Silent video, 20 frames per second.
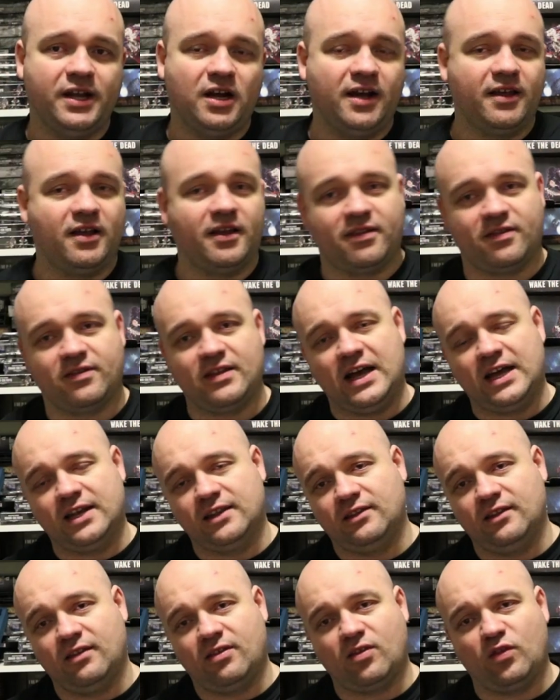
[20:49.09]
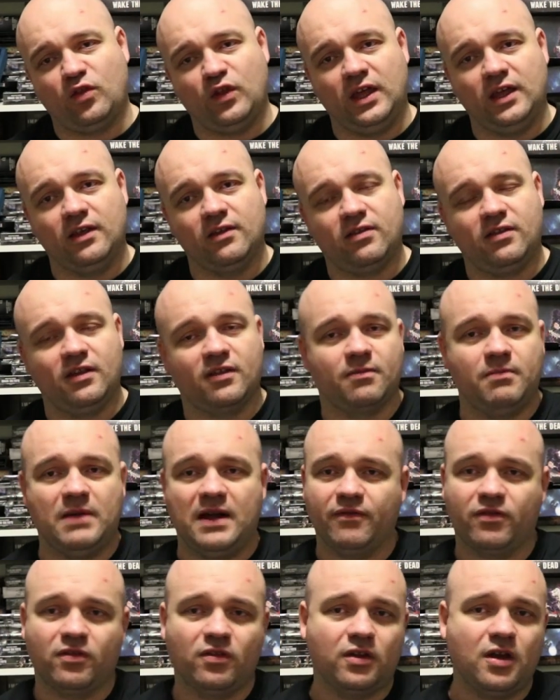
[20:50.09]
I, I started this thing six
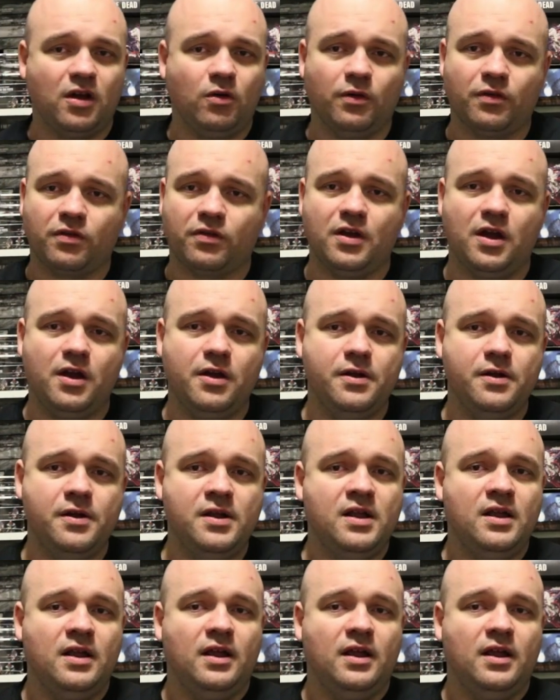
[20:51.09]
months ago or so.